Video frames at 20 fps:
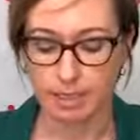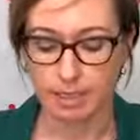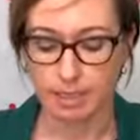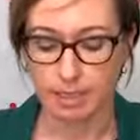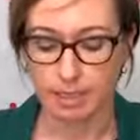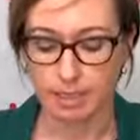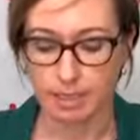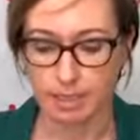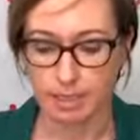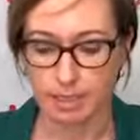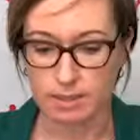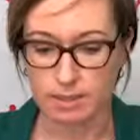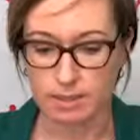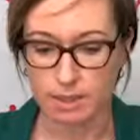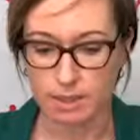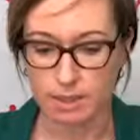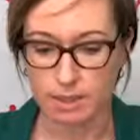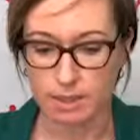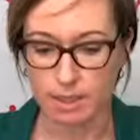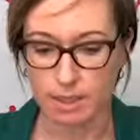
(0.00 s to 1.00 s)
it is
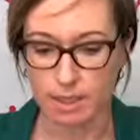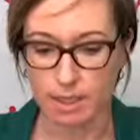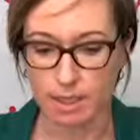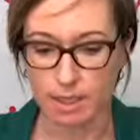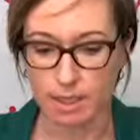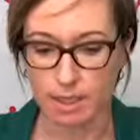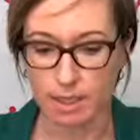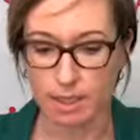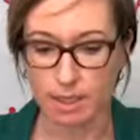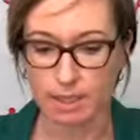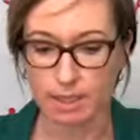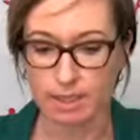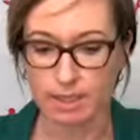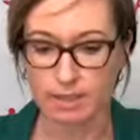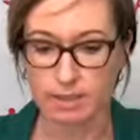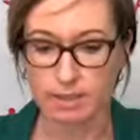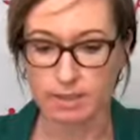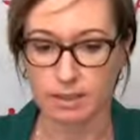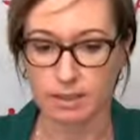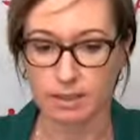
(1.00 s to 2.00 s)
a
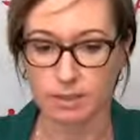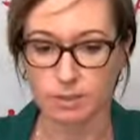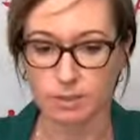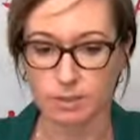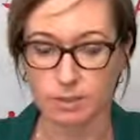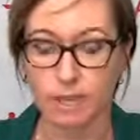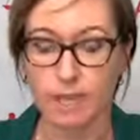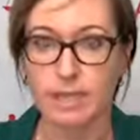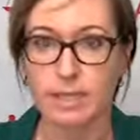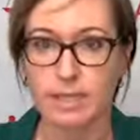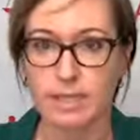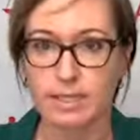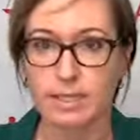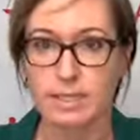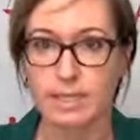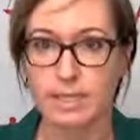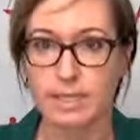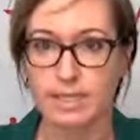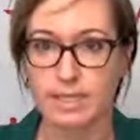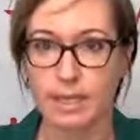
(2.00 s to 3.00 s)
great
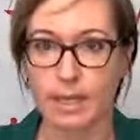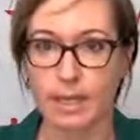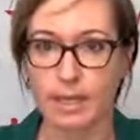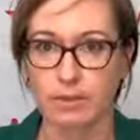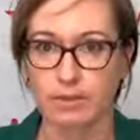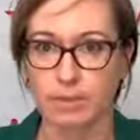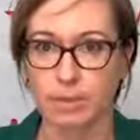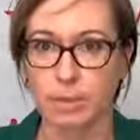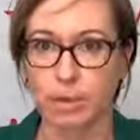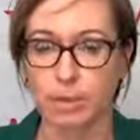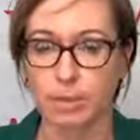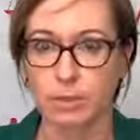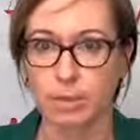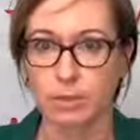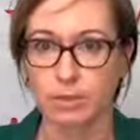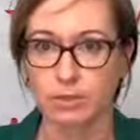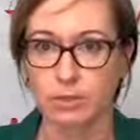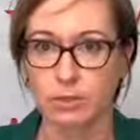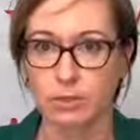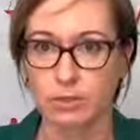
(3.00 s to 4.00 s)
idea to have a copy
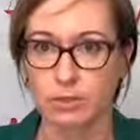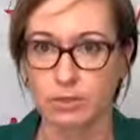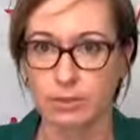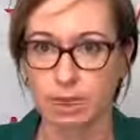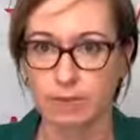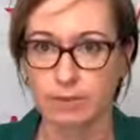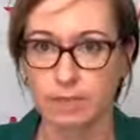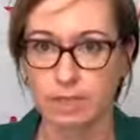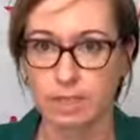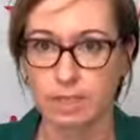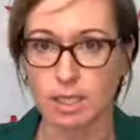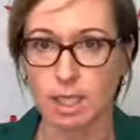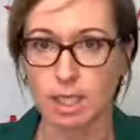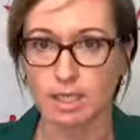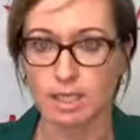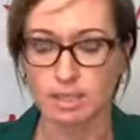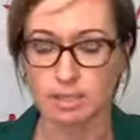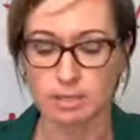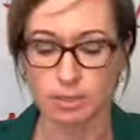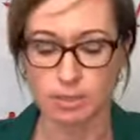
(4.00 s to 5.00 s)
of your driver's
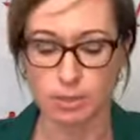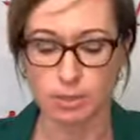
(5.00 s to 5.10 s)
license,